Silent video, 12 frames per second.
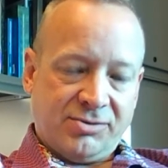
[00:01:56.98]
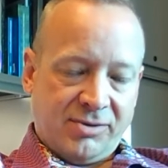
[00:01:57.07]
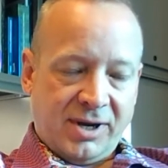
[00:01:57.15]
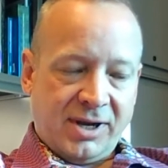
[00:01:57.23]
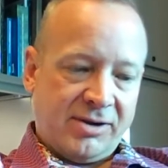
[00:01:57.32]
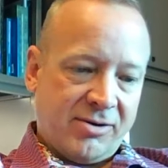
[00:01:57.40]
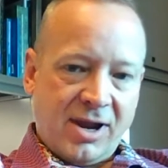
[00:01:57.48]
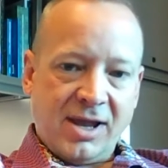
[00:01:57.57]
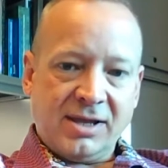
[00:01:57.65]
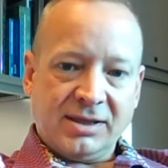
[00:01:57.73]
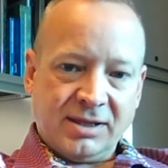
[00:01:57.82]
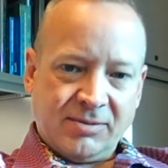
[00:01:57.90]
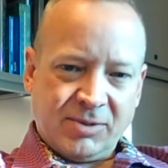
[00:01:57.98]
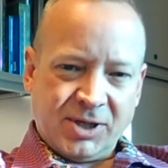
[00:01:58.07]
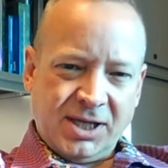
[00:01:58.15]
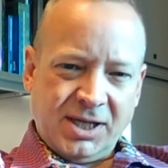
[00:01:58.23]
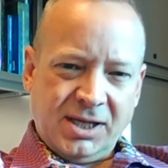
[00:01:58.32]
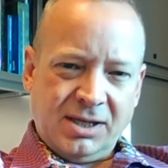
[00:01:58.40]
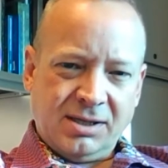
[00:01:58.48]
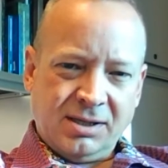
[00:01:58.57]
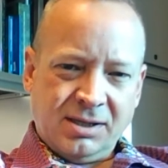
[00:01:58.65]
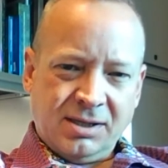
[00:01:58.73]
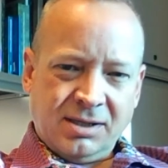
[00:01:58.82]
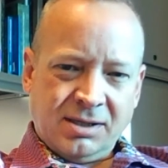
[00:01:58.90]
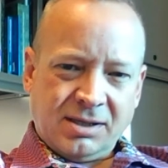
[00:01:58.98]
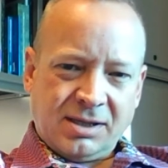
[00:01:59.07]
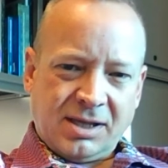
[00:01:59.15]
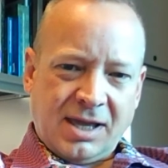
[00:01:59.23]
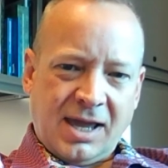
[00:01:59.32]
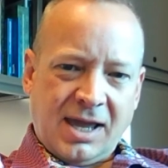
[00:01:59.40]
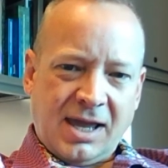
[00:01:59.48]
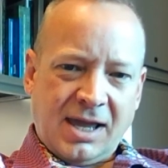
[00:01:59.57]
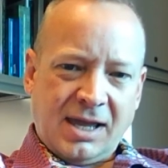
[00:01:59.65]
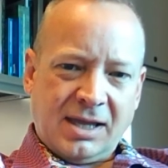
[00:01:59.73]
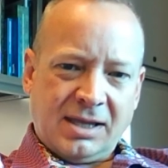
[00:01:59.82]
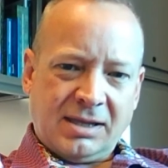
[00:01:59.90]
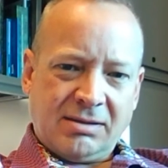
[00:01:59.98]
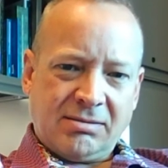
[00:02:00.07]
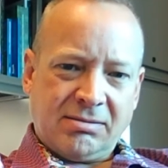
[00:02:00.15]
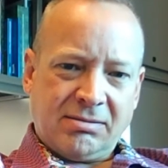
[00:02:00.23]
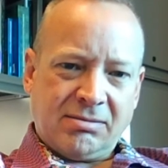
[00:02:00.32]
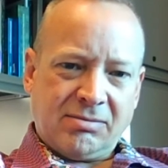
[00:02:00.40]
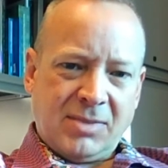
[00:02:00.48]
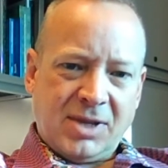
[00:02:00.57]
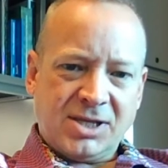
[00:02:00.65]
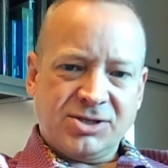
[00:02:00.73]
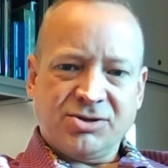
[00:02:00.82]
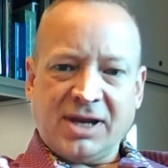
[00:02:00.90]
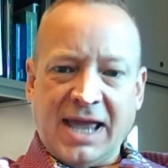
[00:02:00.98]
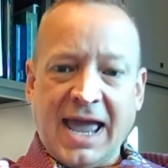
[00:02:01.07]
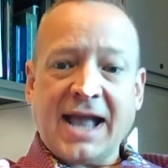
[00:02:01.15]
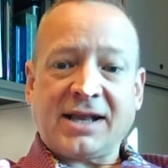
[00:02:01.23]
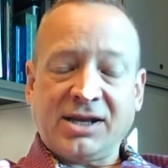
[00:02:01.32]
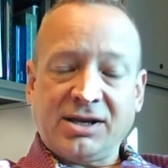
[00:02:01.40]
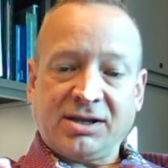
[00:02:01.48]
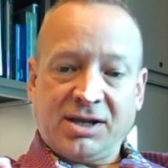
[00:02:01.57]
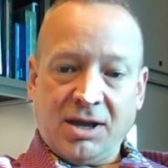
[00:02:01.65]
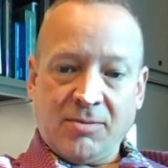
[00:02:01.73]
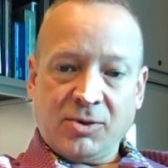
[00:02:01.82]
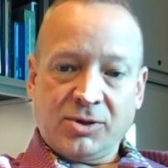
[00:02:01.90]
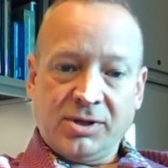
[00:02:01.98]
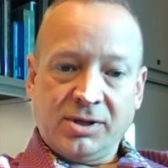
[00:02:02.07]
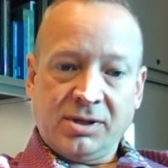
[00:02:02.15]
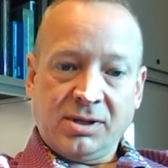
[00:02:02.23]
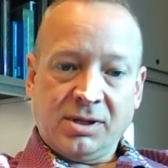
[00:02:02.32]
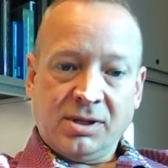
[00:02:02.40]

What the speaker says: To reiterate, liberty can means you can act unencumbered.